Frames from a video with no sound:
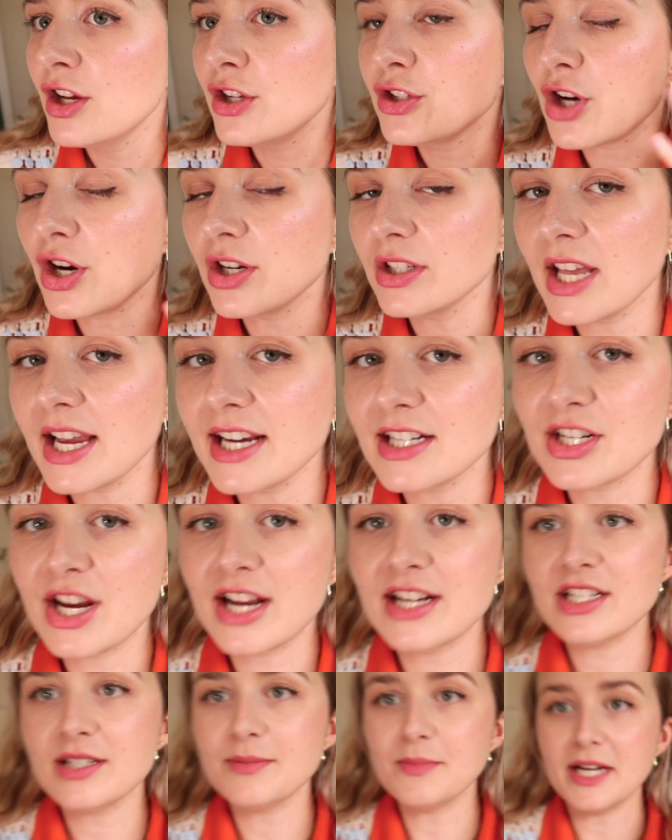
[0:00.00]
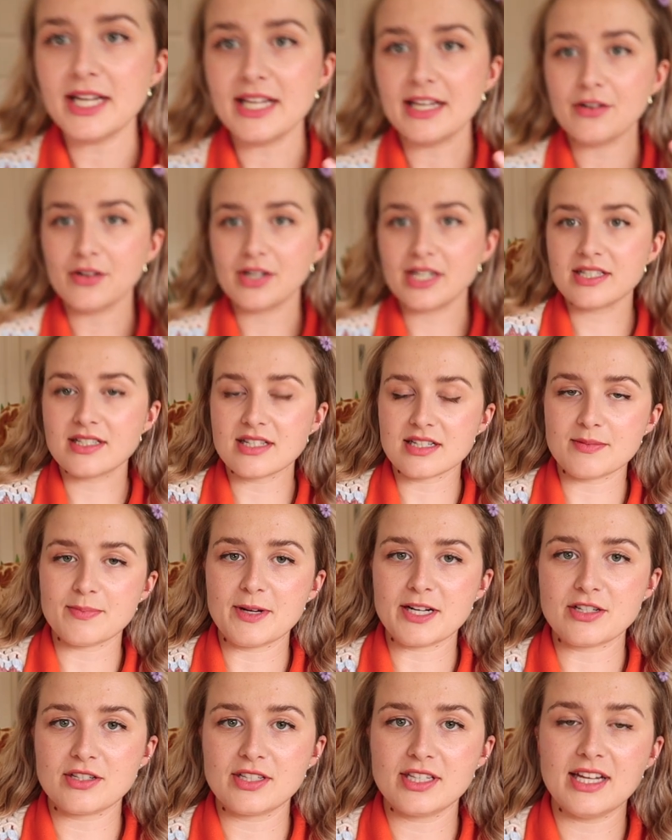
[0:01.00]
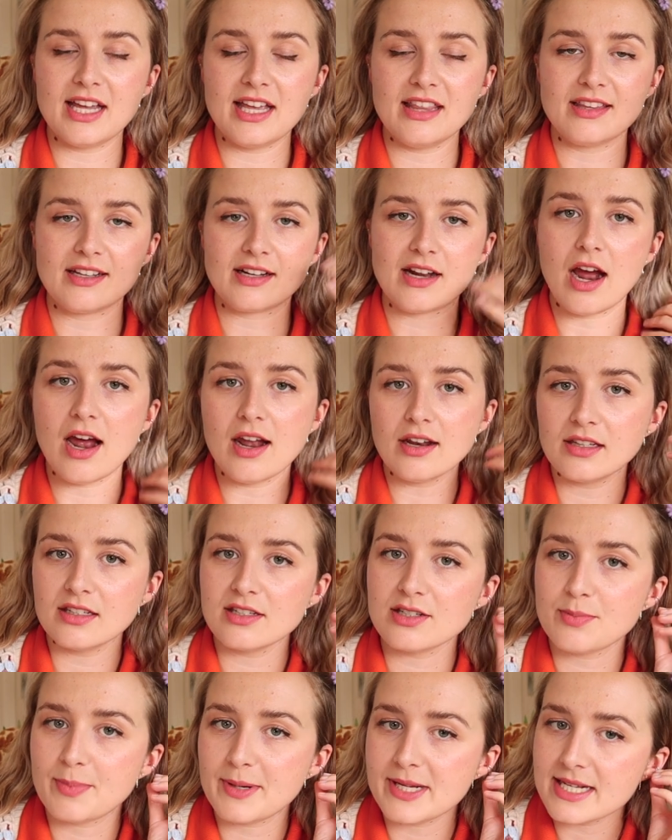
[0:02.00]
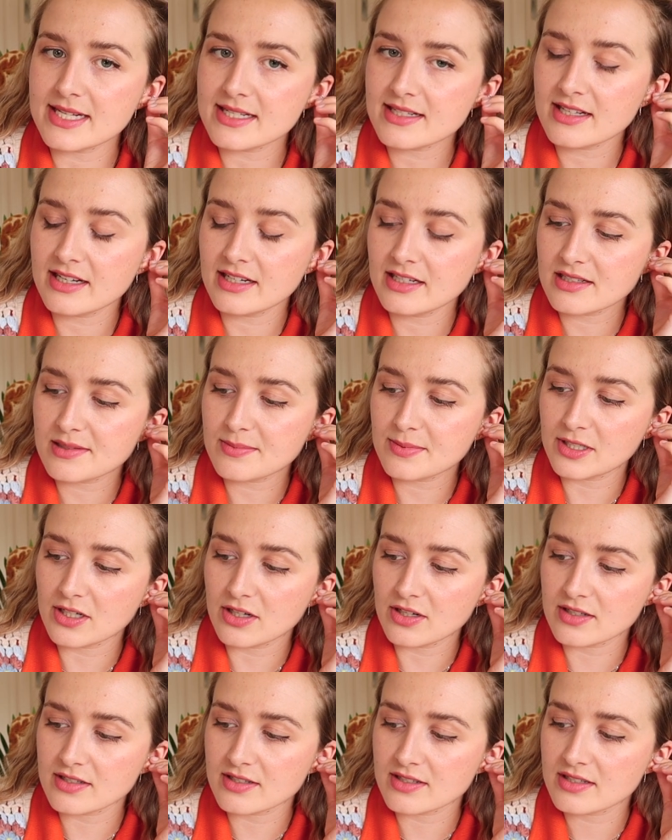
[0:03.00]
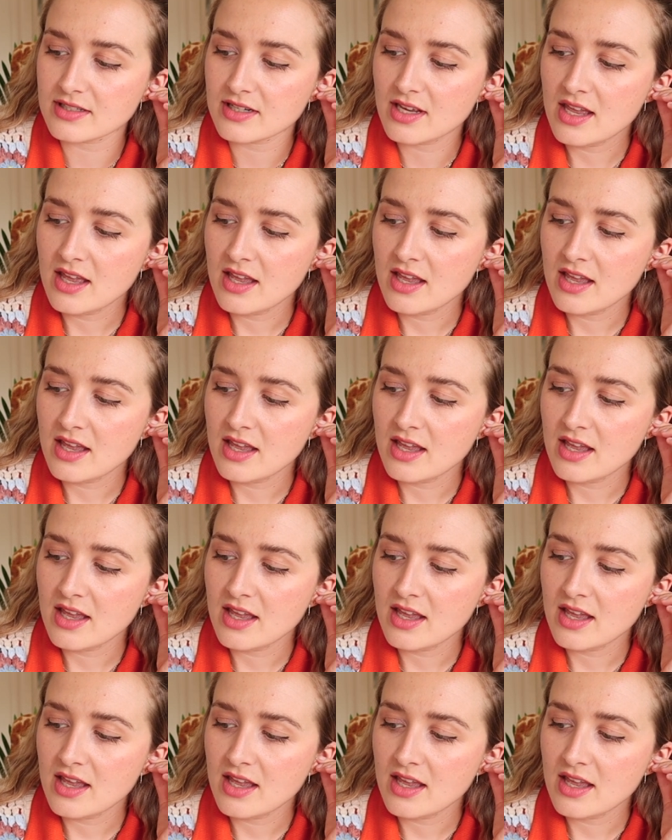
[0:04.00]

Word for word: don't like changing my earrings, especially in the cartilage piercings, because